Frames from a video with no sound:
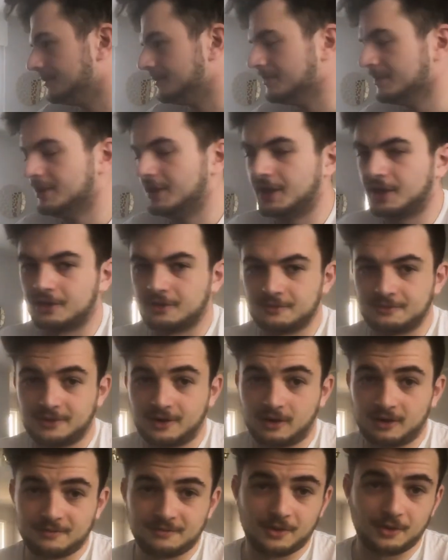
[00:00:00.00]
you know,
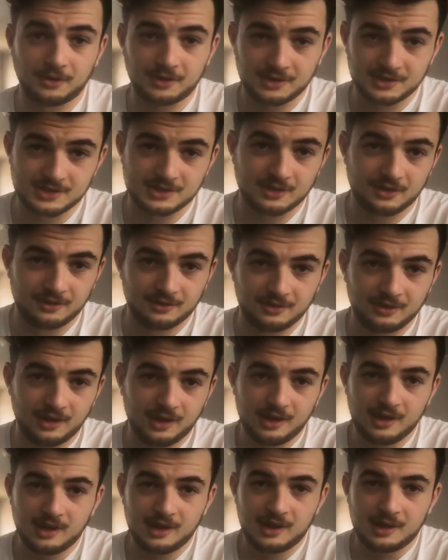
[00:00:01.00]
very focused on
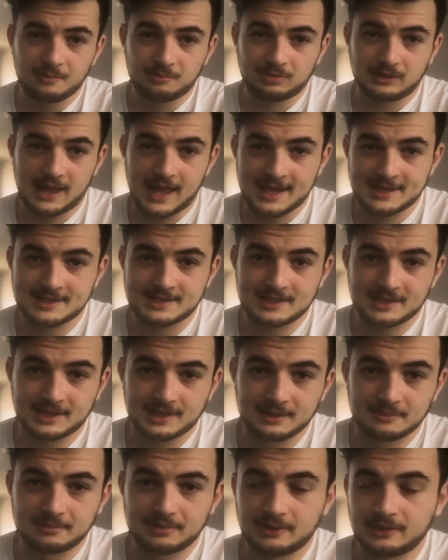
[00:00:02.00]
plastic
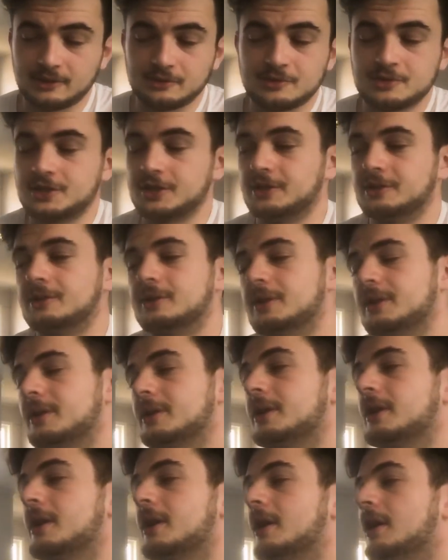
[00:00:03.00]
and pollution,
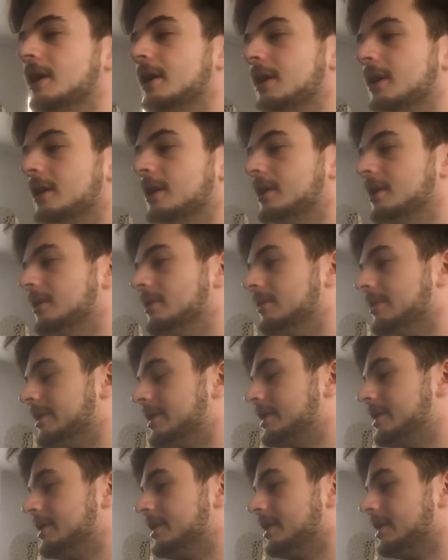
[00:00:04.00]

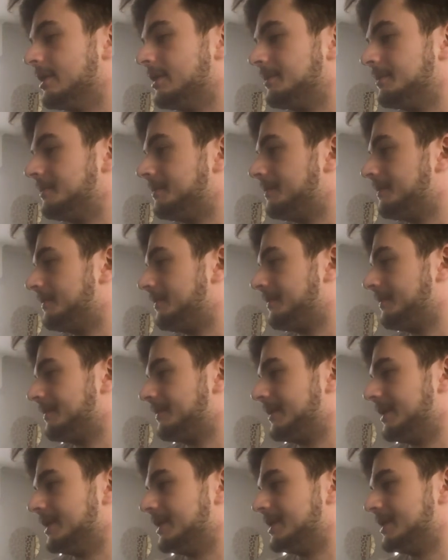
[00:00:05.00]
which, you know,
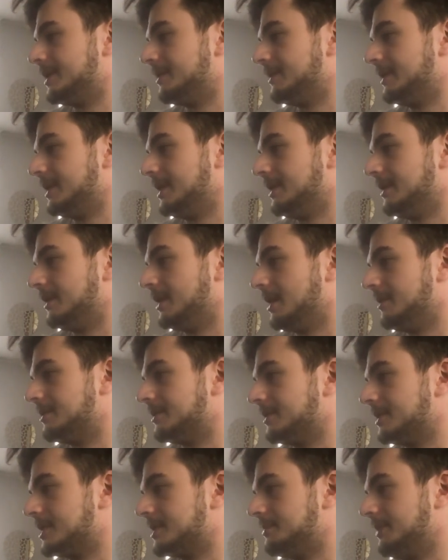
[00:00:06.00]
is something that you come to
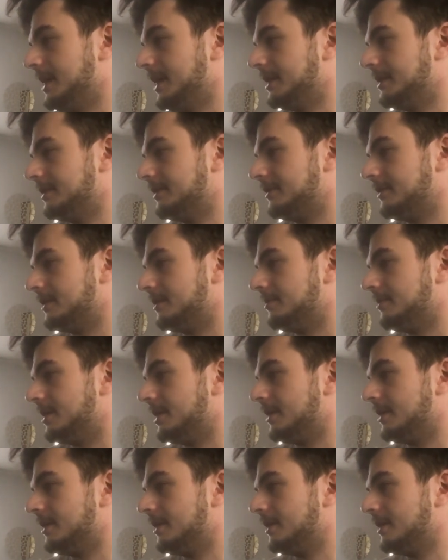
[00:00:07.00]
expect from
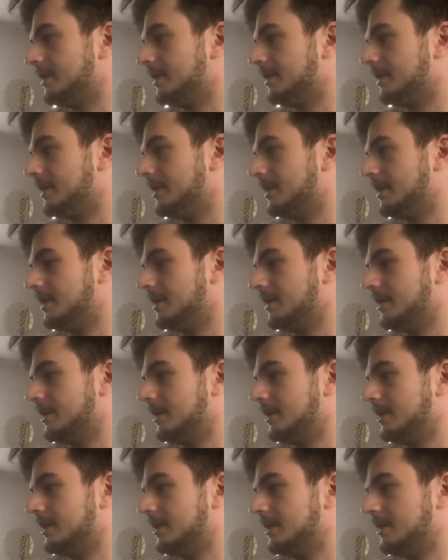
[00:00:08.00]

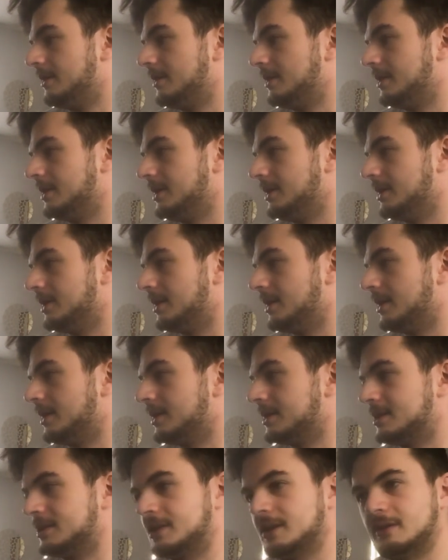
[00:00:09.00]
the
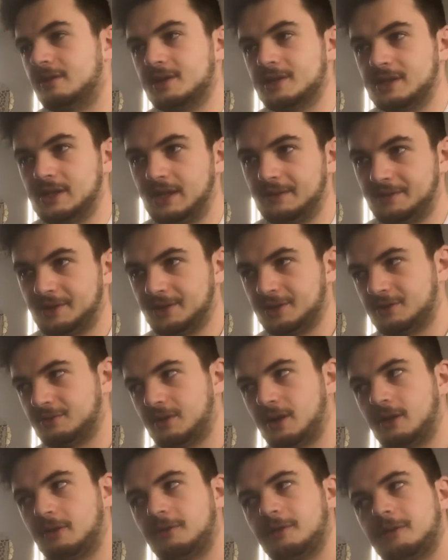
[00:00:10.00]
series 11 and
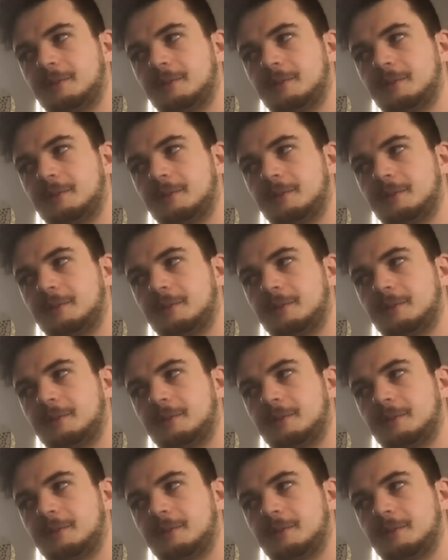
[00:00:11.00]
12.